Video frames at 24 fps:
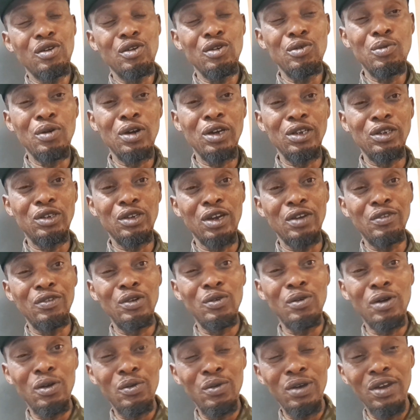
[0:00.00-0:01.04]
Good morning to
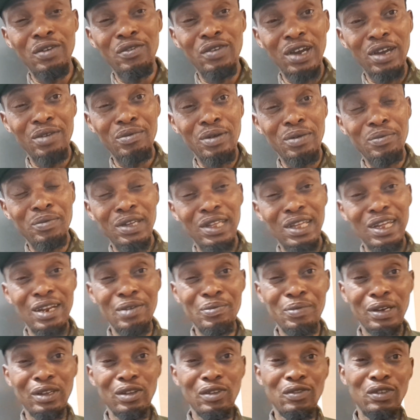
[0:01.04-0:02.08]
everyone, wherever you may be in any
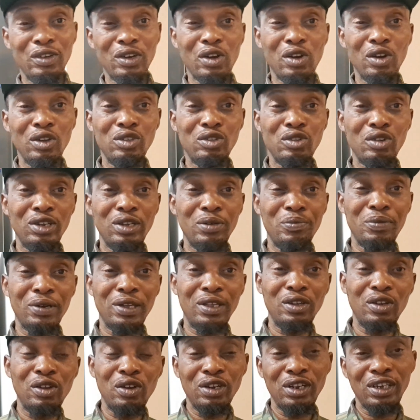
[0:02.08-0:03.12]
part of the country,
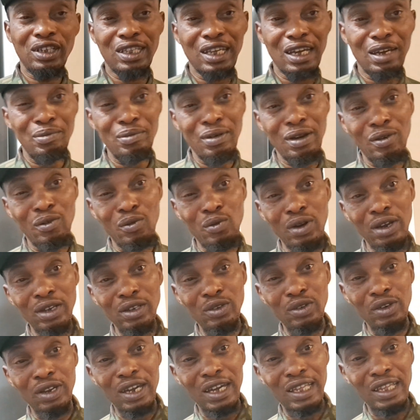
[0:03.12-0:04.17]
depending on the time and
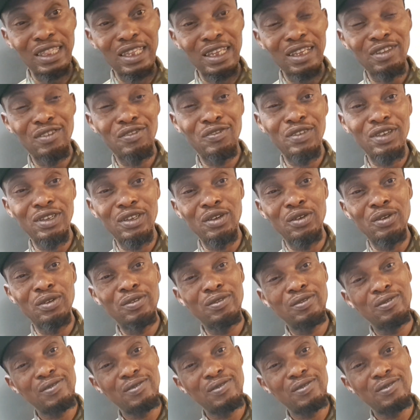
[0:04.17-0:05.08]
when you get this video.